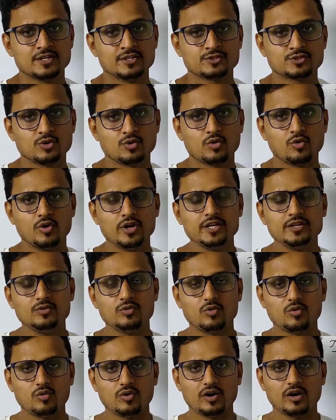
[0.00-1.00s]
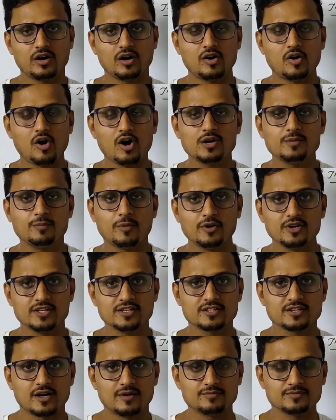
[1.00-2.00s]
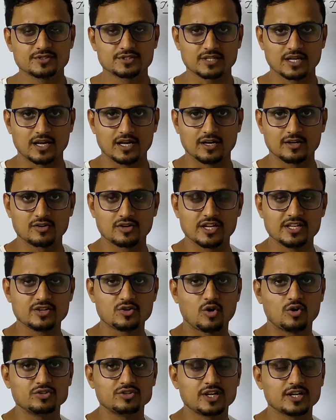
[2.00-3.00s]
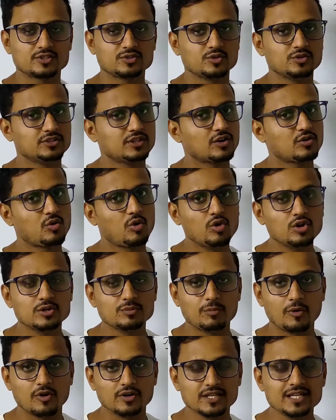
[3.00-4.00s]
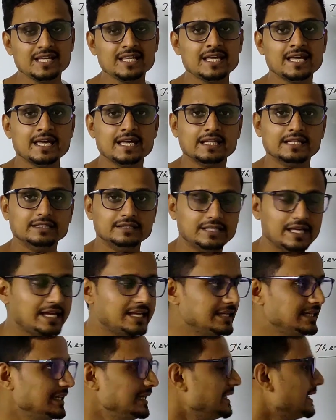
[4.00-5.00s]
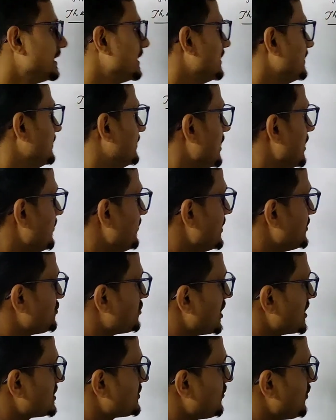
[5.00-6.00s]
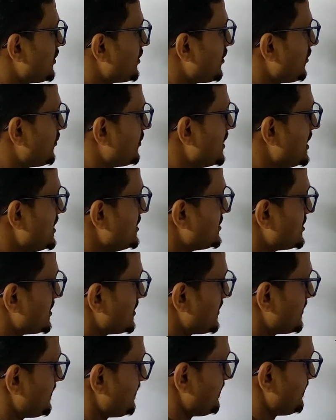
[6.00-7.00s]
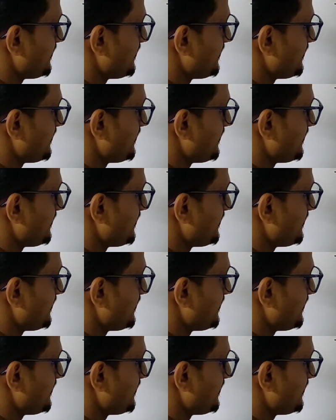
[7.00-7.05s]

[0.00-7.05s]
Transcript: So when a hot body comes in contact with the cold body, then there will be a transfer of heat.